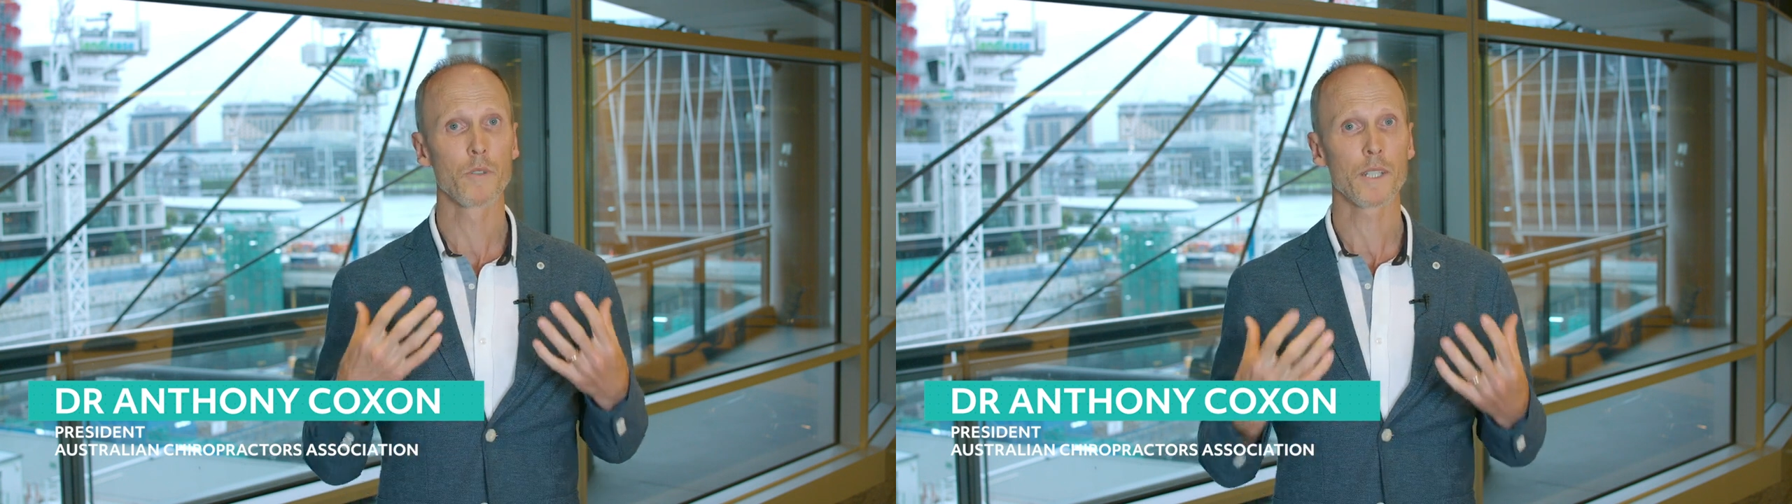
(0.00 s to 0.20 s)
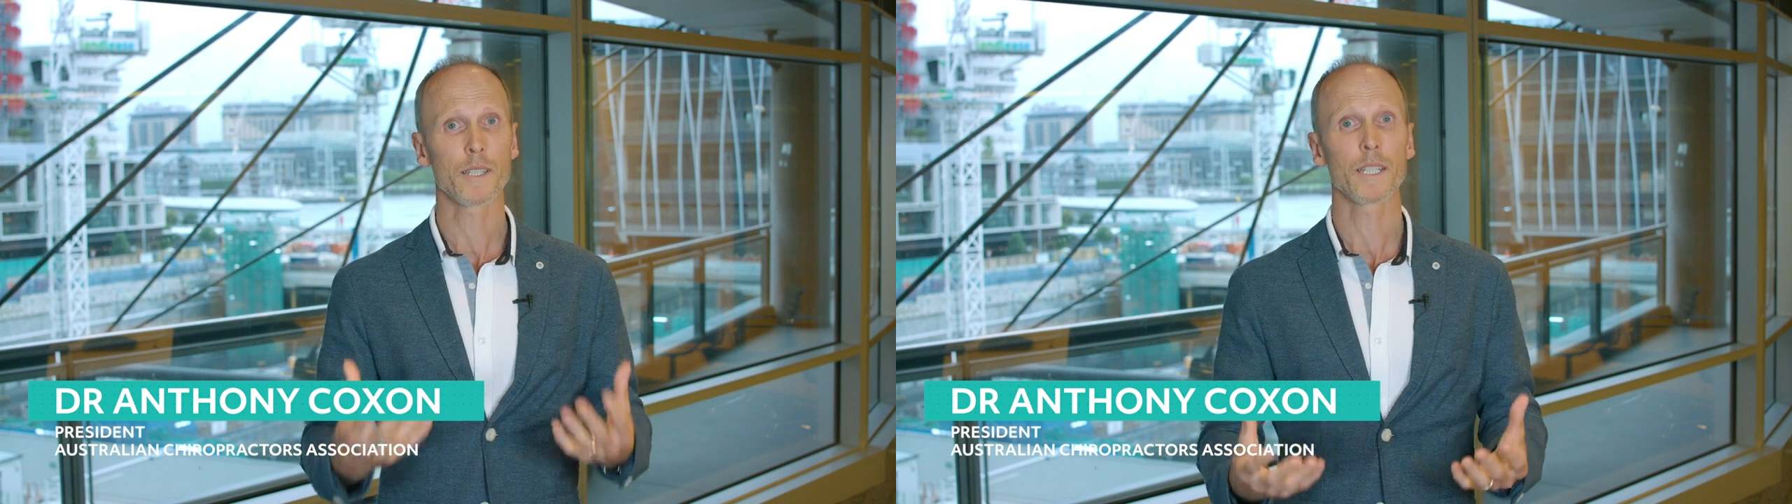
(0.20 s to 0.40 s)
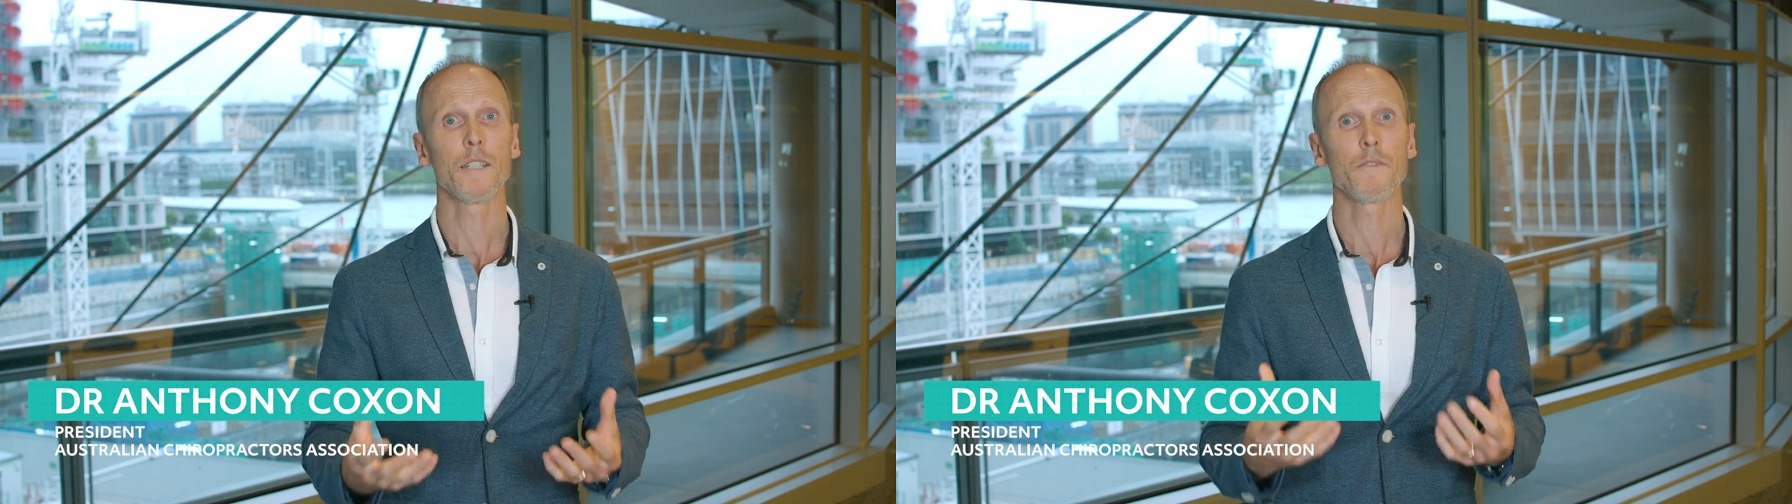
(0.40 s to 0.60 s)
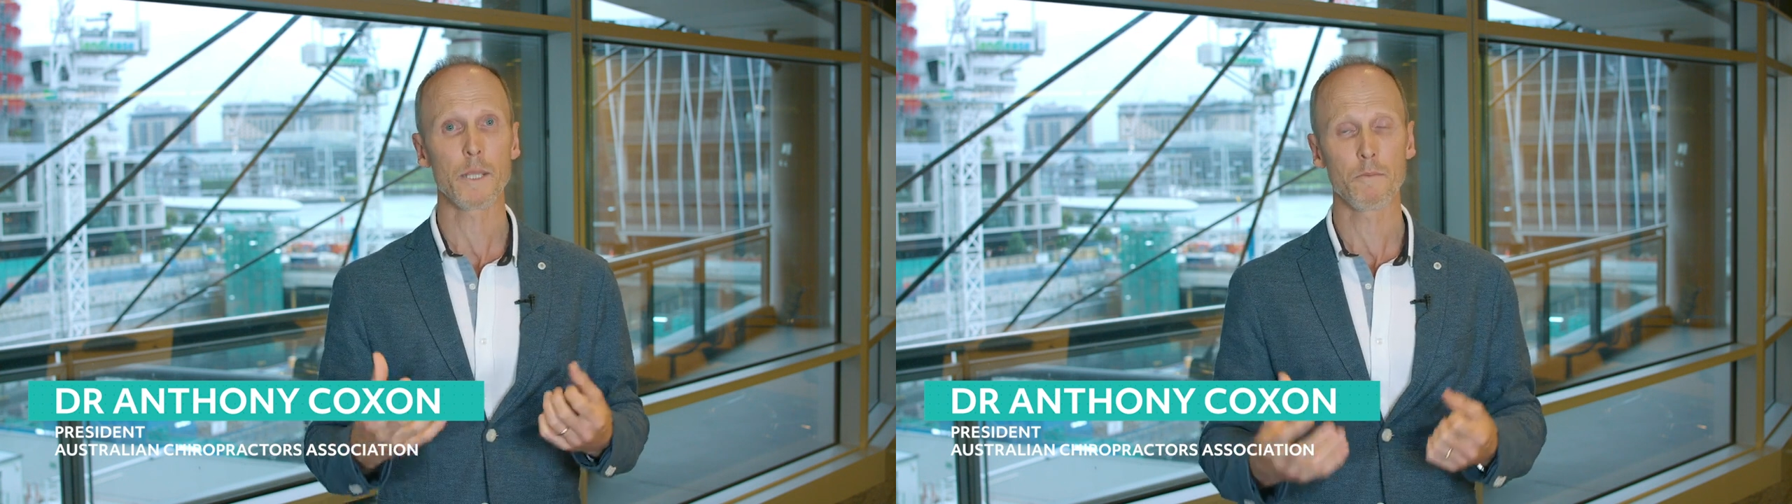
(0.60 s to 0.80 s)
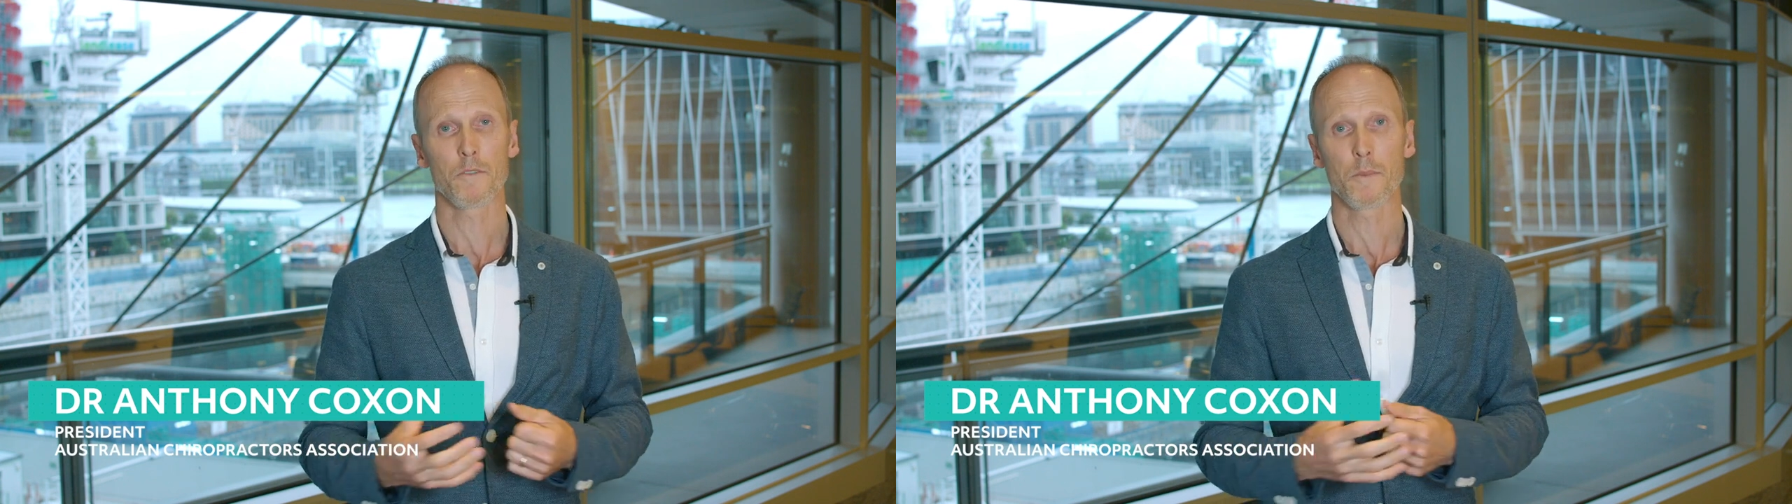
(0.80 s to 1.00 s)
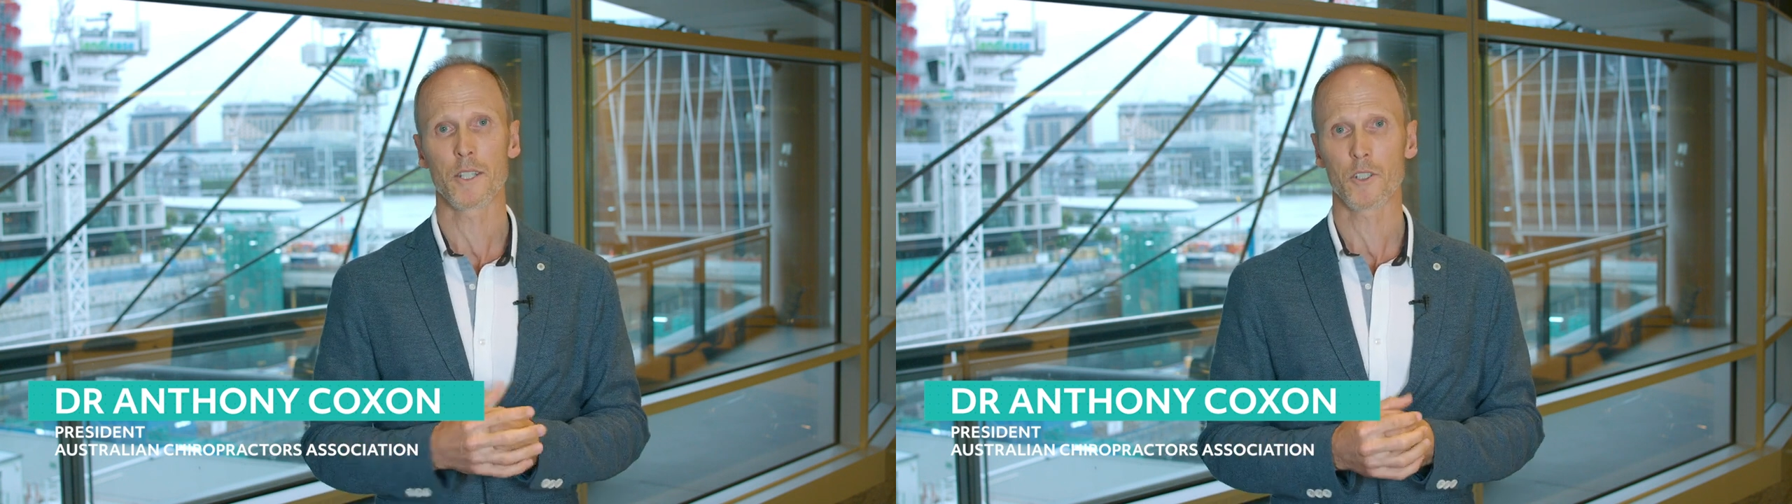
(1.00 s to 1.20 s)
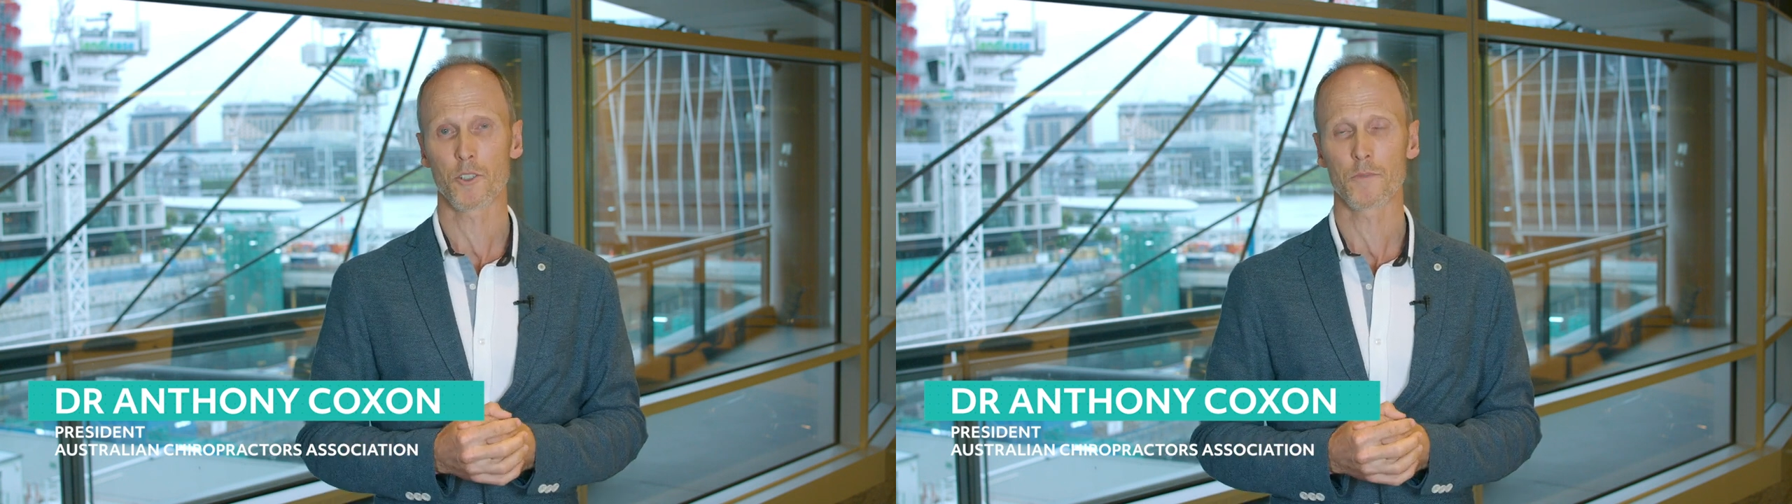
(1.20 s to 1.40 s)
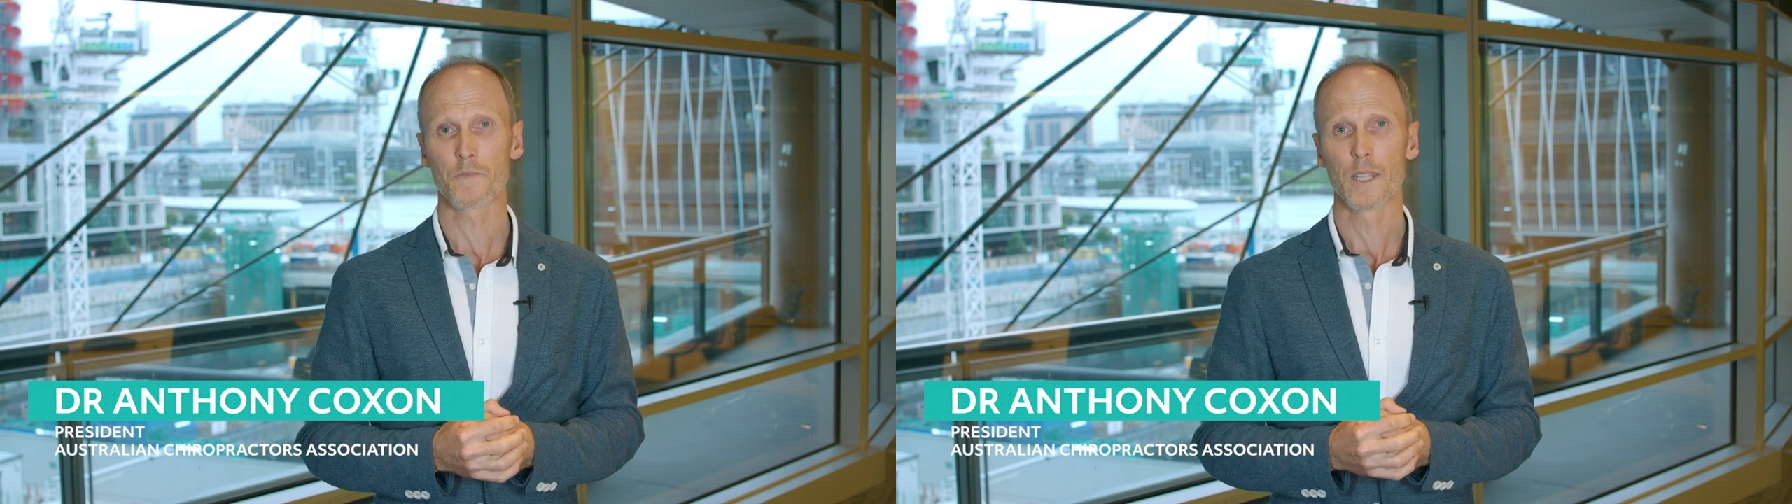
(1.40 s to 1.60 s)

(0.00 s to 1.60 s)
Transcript: receive information.